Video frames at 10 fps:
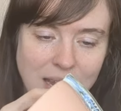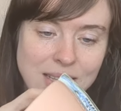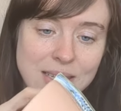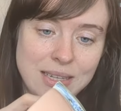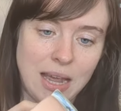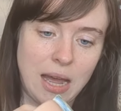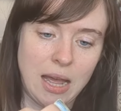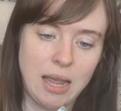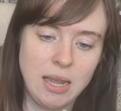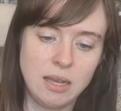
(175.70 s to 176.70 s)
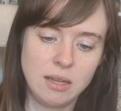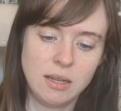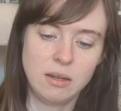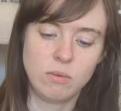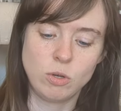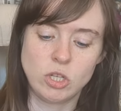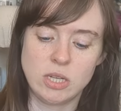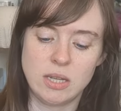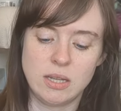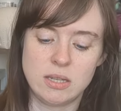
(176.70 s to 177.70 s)
Night Sky, which
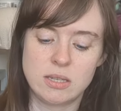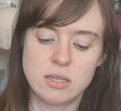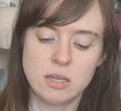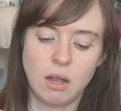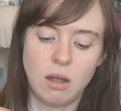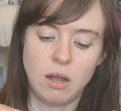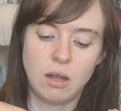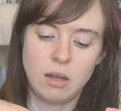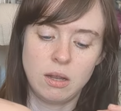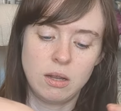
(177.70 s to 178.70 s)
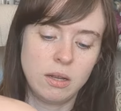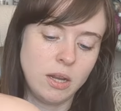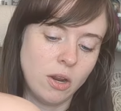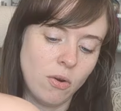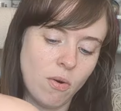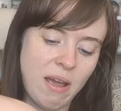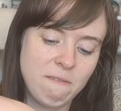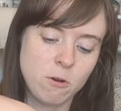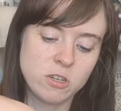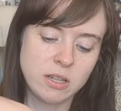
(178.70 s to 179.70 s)
is, you know,
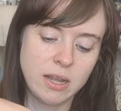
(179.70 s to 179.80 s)
at first